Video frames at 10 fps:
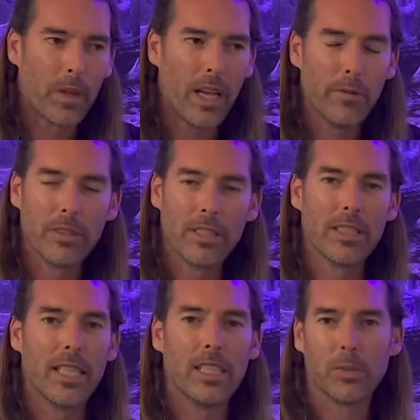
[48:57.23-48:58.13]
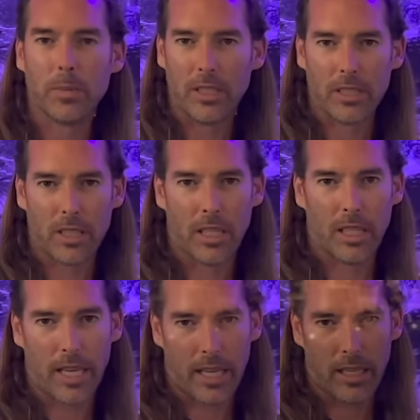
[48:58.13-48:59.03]
ever since that experience that I
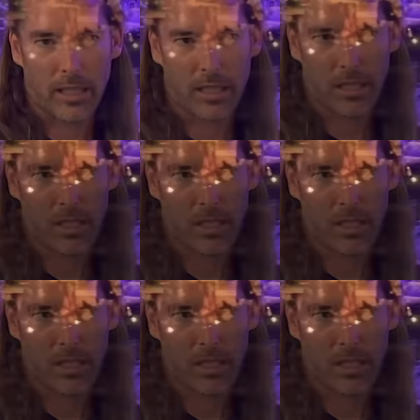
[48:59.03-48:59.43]
had